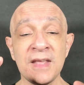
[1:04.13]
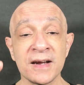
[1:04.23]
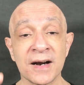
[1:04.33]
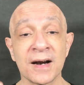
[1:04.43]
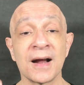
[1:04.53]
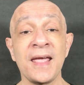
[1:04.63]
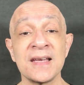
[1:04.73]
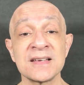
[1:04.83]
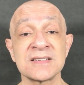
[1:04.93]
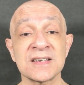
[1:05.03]
they're
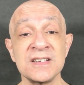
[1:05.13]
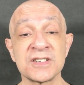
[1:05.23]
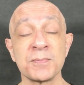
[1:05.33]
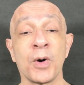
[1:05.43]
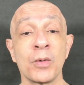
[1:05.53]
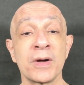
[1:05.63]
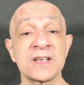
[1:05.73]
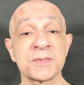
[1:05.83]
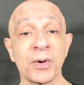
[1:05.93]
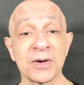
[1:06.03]
as small
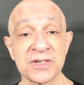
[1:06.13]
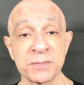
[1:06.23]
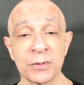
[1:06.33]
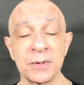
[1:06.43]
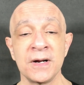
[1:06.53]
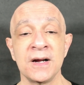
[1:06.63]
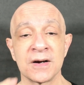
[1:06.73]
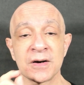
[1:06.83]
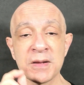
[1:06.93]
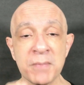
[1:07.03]
as possible.
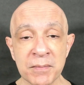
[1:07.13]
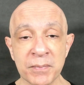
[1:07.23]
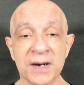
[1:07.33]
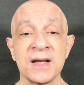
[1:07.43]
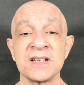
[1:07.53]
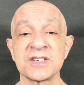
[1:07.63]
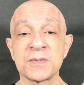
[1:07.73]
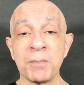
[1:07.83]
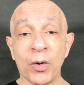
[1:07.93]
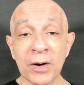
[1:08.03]
Remember,
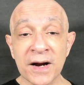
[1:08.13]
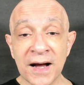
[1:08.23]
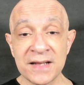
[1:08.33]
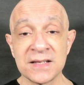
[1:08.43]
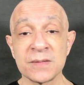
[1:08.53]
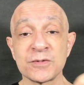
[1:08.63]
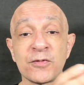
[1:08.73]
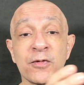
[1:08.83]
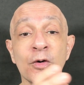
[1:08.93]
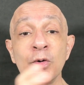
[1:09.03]
smaller items
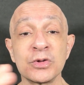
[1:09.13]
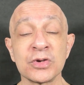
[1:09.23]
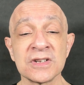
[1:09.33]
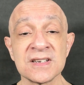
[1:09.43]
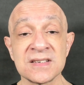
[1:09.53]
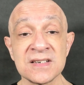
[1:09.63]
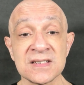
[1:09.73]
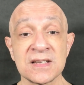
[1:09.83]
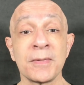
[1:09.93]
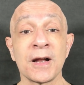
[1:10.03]
flow through the
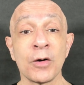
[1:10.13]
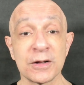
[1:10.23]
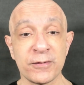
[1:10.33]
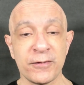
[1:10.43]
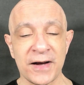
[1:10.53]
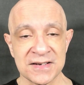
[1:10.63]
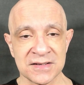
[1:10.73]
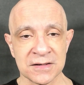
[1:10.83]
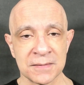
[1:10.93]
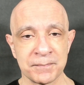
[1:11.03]
system a lot
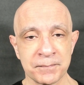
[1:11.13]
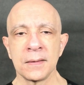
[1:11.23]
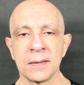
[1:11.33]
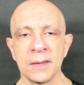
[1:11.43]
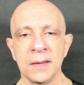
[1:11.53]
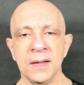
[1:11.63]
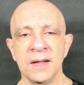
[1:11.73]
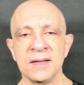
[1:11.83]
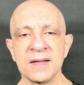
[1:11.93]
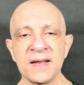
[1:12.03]
faster.
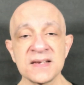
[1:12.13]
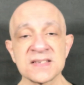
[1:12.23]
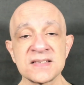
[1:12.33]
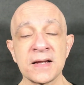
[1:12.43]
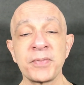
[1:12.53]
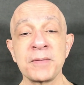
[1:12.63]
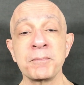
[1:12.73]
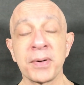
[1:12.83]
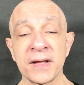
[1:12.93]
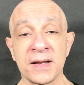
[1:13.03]
The next step in
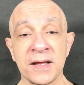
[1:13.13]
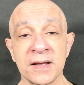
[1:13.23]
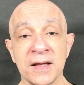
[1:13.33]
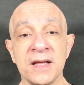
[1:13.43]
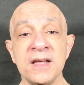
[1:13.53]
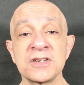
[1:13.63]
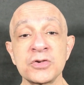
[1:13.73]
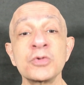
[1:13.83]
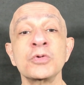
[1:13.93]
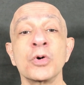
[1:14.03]
planning is
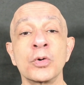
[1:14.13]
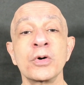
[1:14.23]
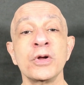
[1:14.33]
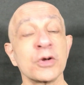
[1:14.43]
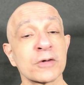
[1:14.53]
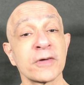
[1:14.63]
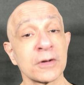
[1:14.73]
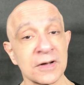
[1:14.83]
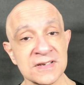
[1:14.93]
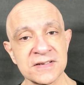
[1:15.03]
to know your
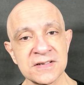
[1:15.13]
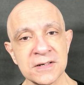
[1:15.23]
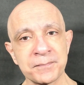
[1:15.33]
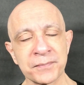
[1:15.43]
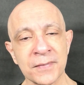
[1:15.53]
velocity.